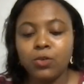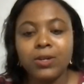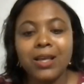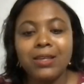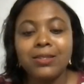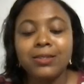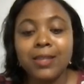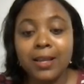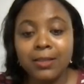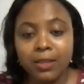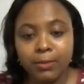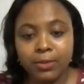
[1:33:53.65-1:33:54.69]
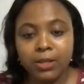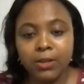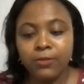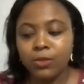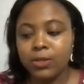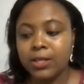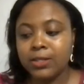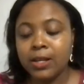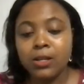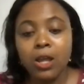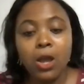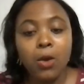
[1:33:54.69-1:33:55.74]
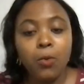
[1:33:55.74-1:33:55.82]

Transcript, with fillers: understand themselves, understand